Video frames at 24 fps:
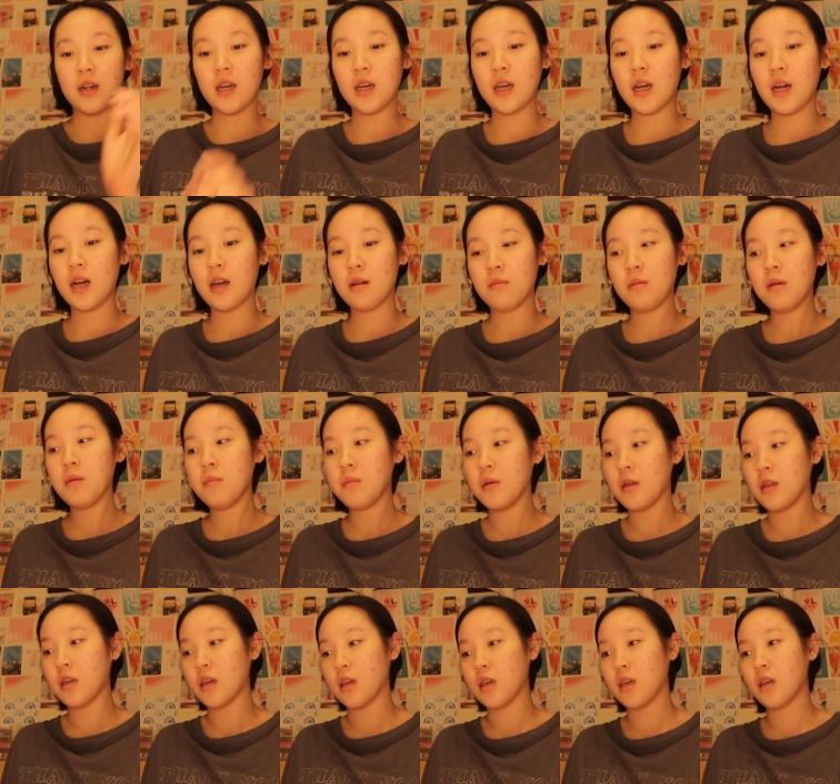i had my
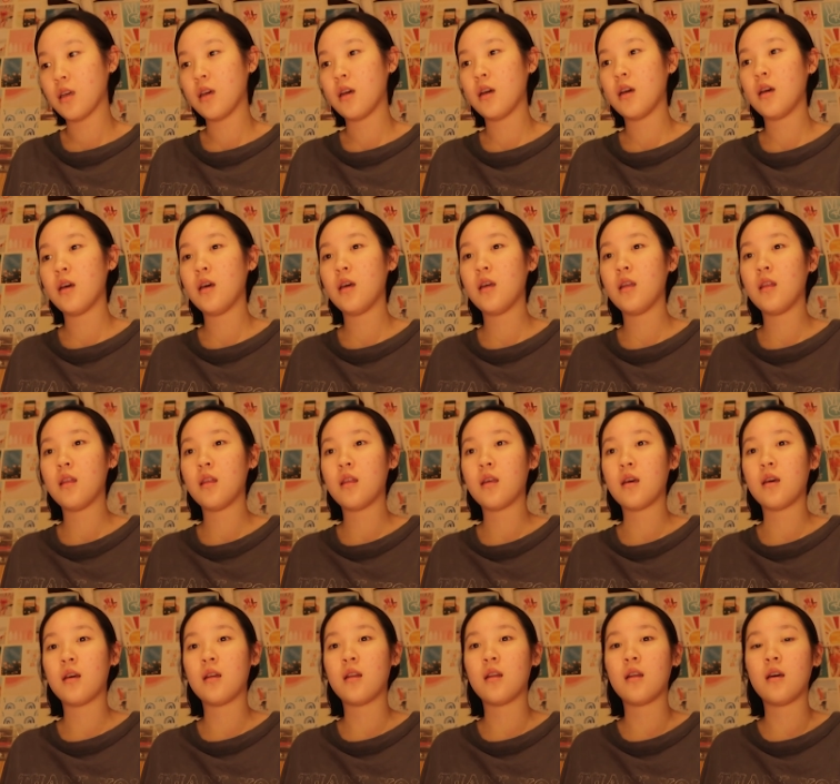meeting and
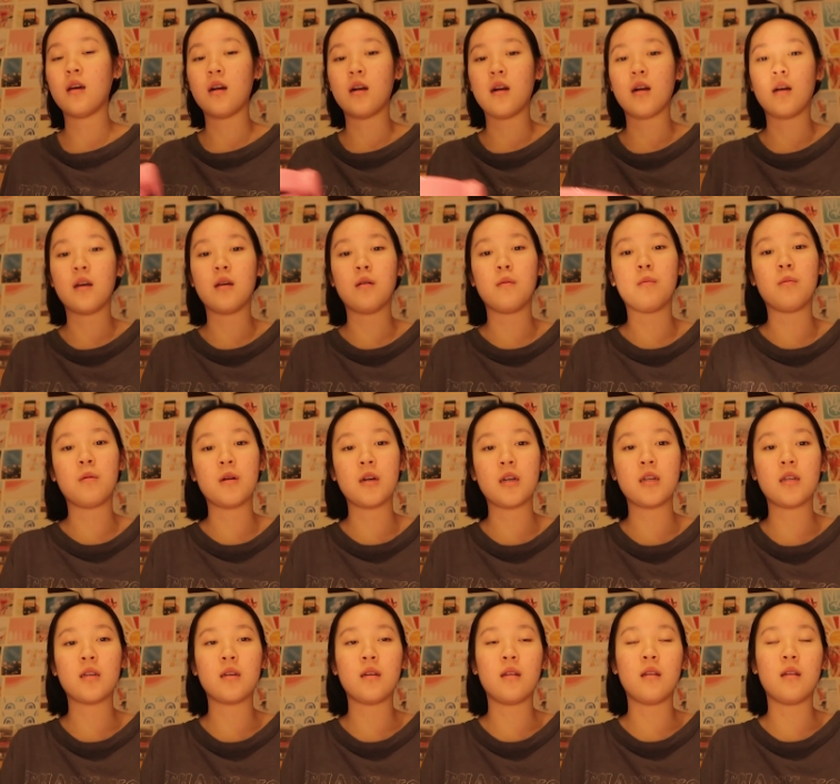then i
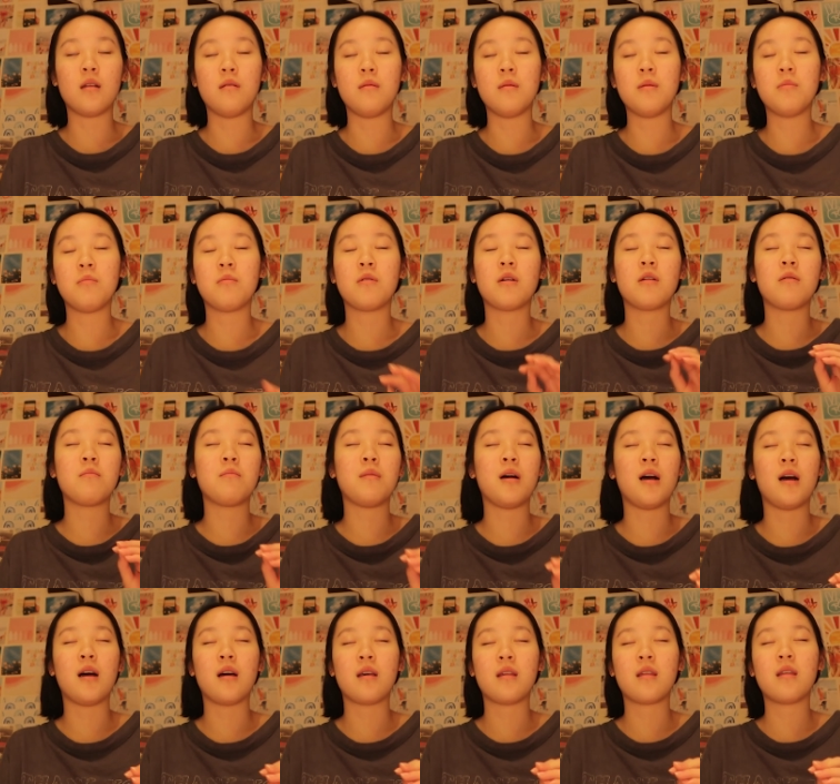worked a little bit more in
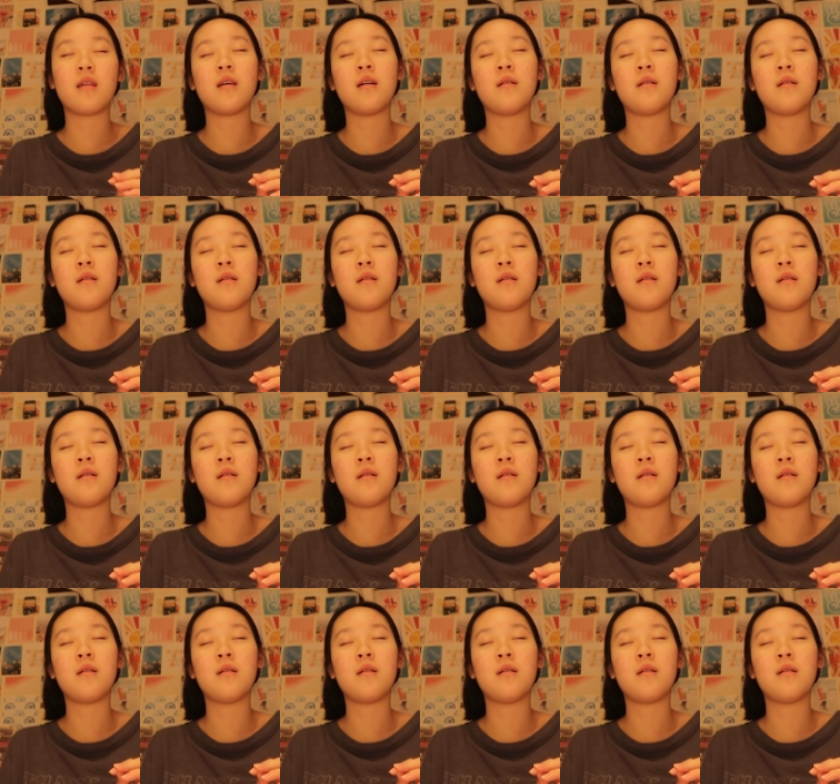math